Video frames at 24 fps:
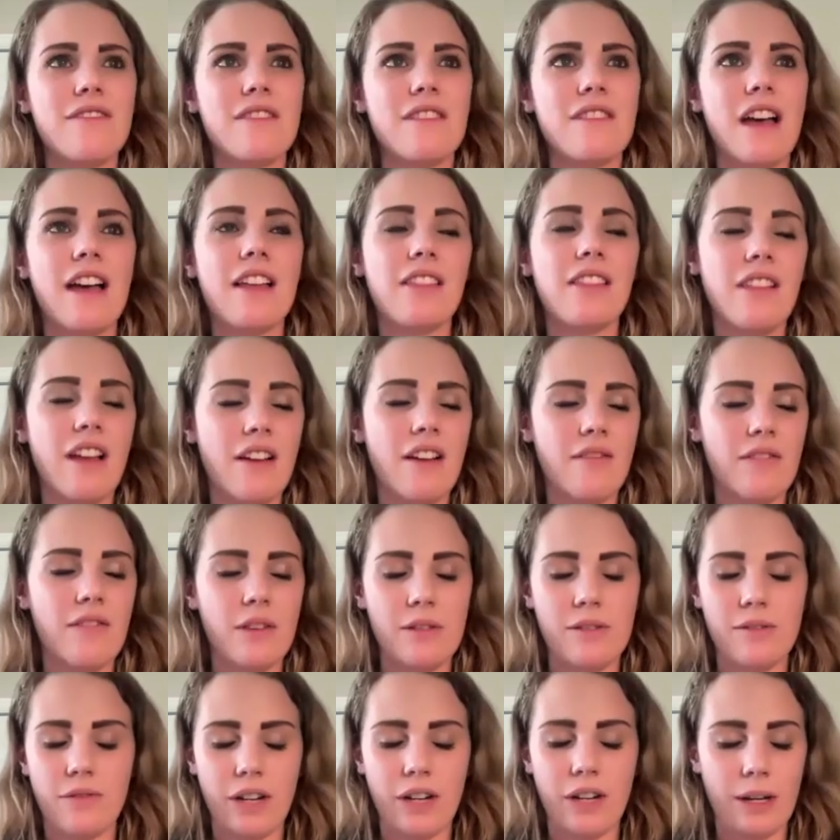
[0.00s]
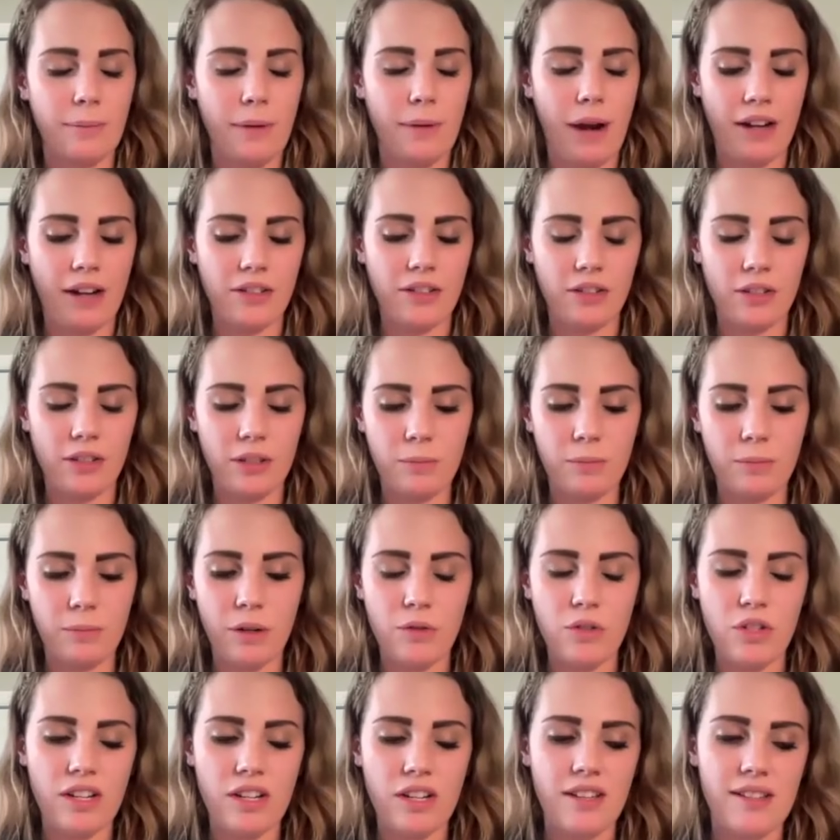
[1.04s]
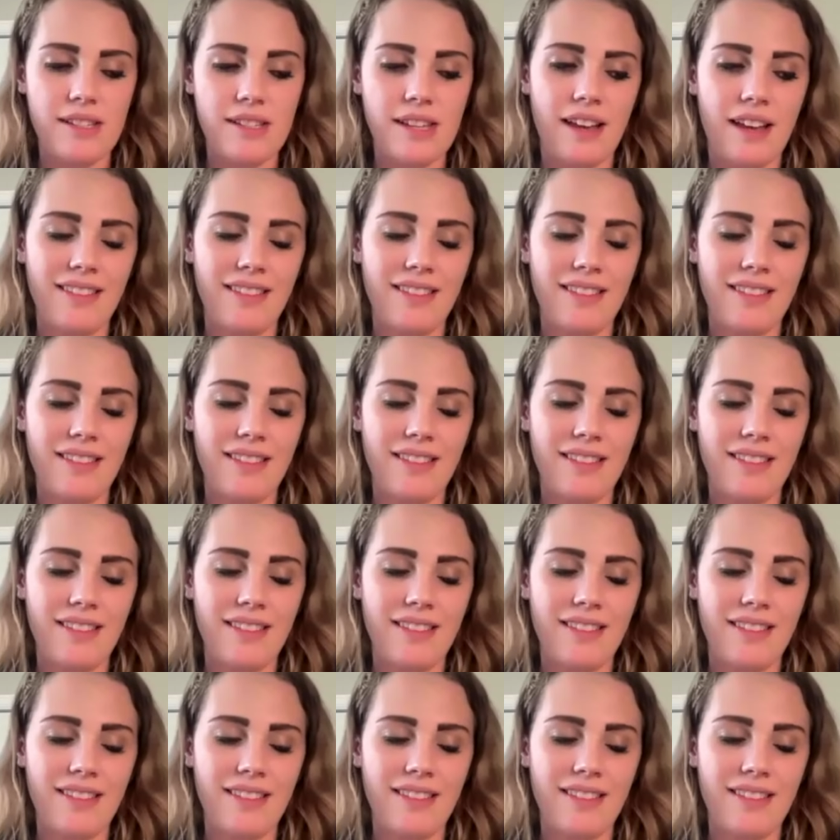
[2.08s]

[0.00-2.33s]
I love those very practical approaches.